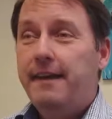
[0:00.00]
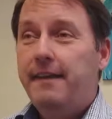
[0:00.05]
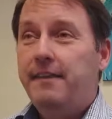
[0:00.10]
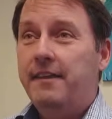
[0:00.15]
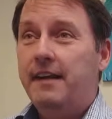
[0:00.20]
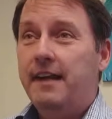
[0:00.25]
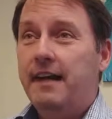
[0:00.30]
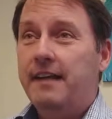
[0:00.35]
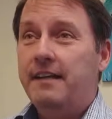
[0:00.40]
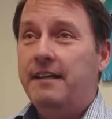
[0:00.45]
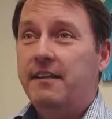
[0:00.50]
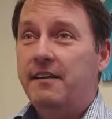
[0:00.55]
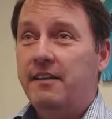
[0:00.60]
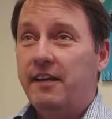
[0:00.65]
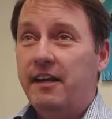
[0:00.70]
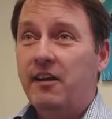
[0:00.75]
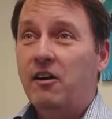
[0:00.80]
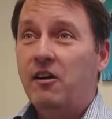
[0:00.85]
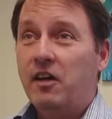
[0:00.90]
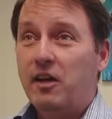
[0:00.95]
that
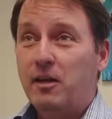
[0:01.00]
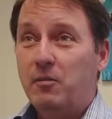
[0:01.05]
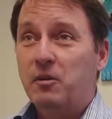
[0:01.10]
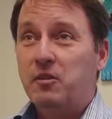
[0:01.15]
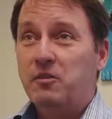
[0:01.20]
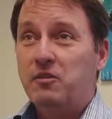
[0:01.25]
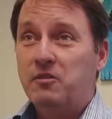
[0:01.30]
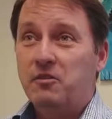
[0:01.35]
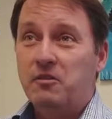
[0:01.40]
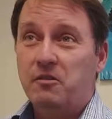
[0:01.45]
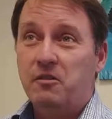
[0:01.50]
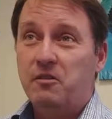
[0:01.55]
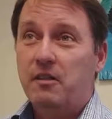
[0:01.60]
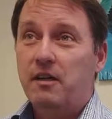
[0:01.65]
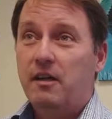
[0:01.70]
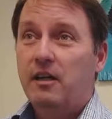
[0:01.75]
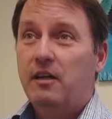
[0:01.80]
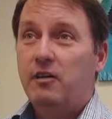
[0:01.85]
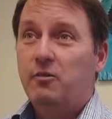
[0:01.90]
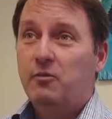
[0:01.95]
they are able to
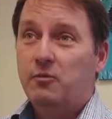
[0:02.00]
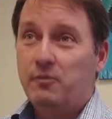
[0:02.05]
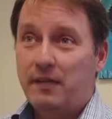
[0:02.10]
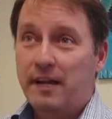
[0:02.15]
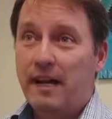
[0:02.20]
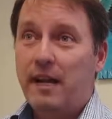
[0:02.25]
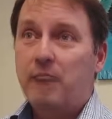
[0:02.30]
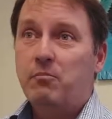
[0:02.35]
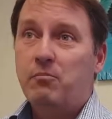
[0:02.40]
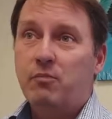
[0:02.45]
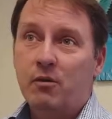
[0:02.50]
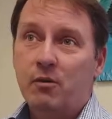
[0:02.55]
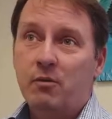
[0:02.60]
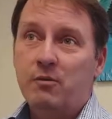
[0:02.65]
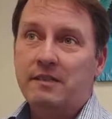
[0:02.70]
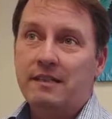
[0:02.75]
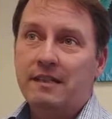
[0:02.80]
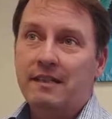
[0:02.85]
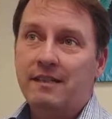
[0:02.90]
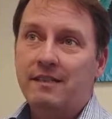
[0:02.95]
create
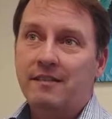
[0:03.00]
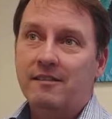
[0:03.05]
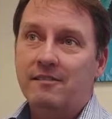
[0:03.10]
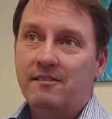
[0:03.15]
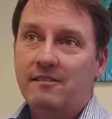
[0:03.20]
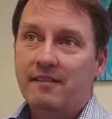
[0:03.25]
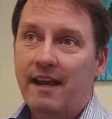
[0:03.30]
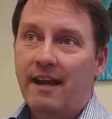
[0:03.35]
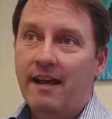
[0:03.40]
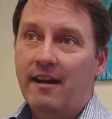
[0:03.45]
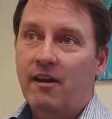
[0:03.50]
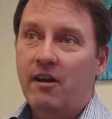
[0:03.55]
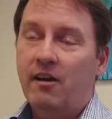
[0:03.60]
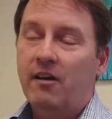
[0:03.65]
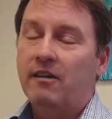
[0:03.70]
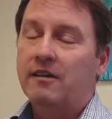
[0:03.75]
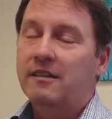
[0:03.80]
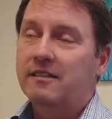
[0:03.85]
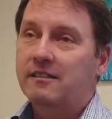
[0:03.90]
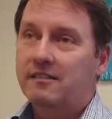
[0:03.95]
proteins that
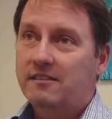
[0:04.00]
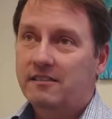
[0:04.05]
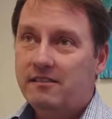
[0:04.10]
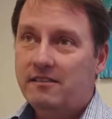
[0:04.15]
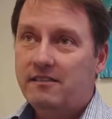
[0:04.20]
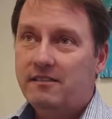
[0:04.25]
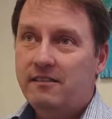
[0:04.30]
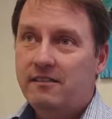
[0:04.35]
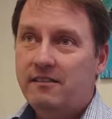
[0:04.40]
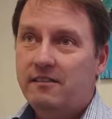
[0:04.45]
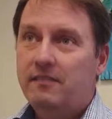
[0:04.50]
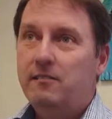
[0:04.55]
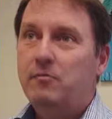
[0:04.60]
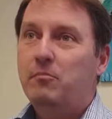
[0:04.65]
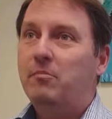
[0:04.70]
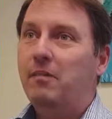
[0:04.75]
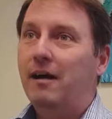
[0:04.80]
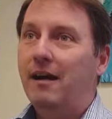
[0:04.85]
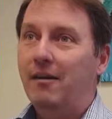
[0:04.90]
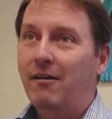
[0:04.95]
are consistent,
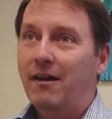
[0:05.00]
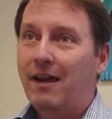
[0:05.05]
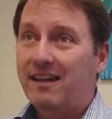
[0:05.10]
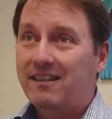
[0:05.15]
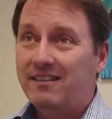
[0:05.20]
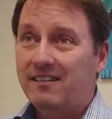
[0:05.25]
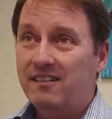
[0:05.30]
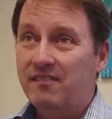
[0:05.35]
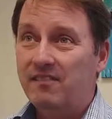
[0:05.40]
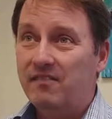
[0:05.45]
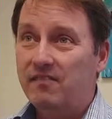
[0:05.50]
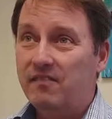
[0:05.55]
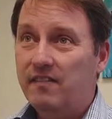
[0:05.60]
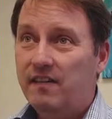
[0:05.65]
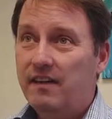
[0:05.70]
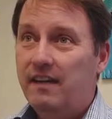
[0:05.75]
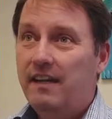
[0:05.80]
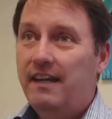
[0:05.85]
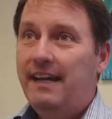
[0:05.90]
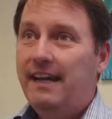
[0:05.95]
bioactive,
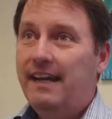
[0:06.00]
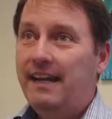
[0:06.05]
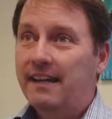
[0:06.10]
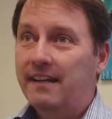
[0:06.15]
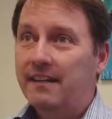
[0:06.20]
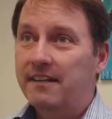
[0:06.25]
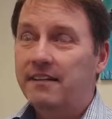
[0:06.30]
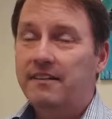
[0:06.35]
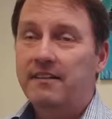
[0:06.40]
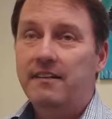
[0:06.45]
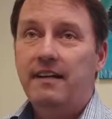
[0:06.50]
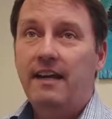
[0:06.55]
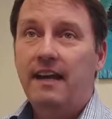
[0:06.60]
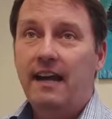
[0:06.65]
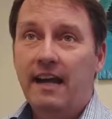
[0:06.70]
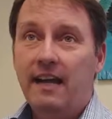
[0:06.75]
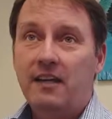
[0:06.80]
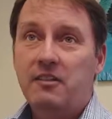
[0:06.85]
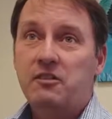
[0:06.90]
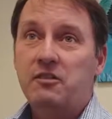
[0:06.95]
and
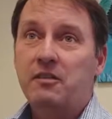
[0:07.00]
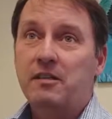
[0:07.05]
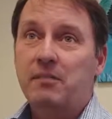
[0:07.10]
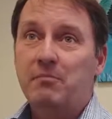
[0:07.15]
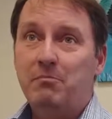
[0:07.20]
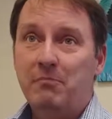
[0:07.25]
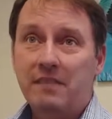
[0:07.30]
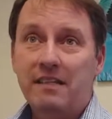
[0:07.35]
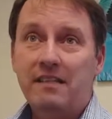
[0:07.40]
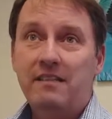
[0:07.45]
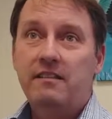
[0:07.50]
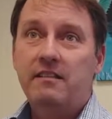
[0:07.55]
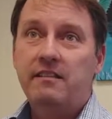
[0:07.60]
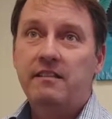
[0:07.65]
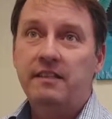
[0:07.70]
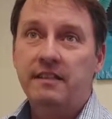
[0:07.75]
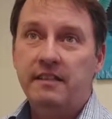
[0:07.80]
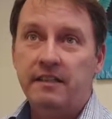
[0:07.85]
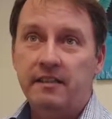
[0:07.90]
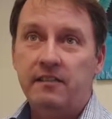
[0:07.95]
actually meet
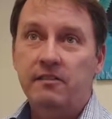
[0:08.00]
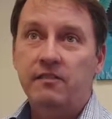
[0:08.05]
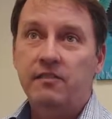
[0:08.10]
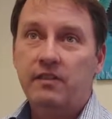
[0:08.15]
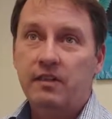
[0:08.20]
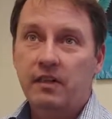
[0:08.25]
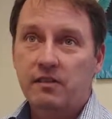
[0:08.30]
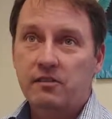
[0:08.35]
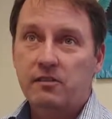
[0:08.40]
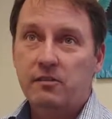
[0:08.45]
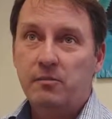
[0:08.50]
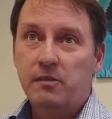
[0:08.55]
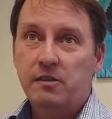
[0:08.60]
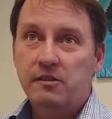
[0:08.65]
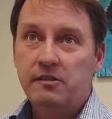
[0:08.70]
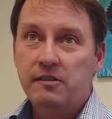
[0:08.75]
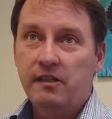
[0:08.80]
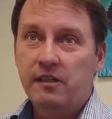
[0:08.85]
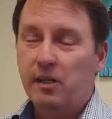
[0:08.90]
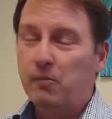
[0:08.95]
the needs of
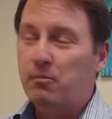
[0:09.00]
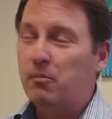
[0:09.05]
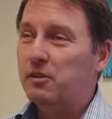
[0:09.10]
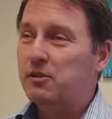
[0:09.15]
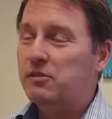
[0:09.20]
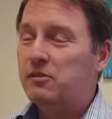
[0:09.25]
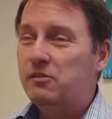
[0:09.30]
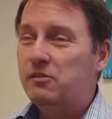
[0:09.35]
customers. And they put